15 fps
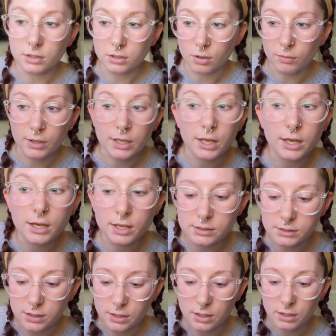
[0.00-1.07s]
gonna go
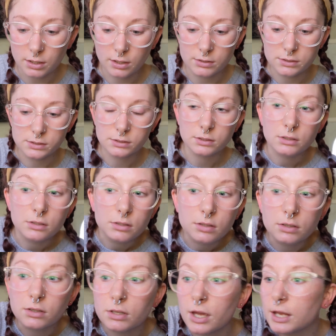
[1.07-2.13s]
ahead and
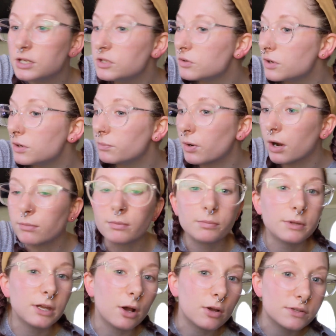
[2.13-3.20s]
you can
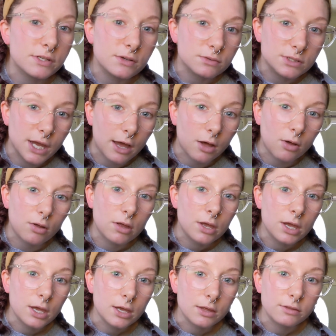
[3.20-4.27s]
probably also tell
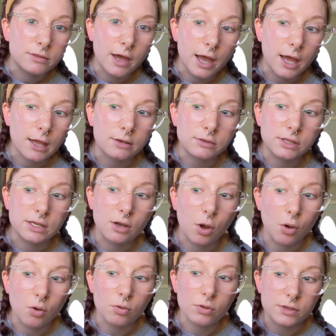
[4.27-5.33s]
that the
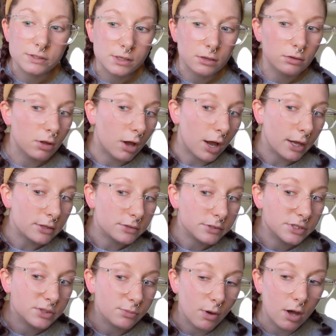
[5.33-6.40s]
hole is a lot
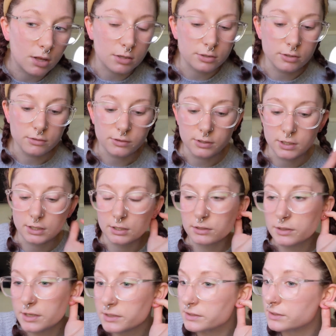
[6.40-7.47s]
smaller than
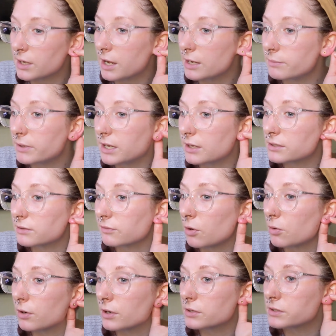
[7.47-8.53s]
this side, because of
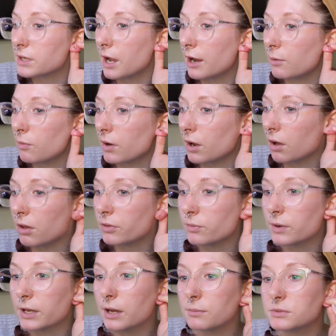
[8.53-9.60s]
course I went all the
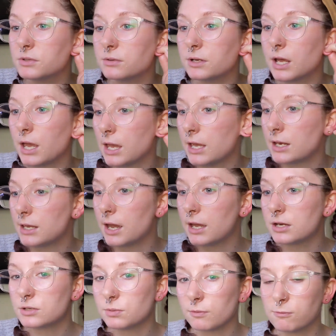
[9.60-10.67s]
way up to an 8
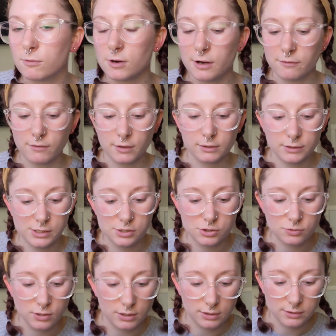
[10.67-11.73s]
gauge before I finally
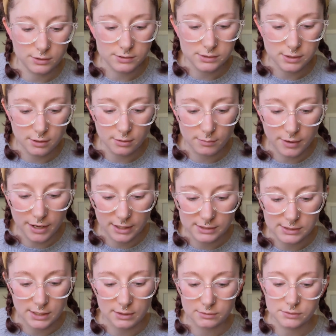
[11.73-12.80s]
shrunk this ear back
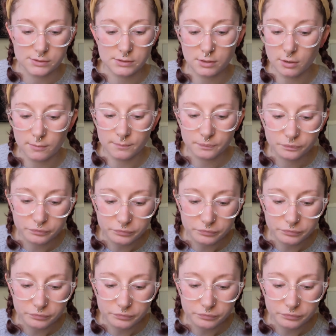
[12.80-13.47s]
down, so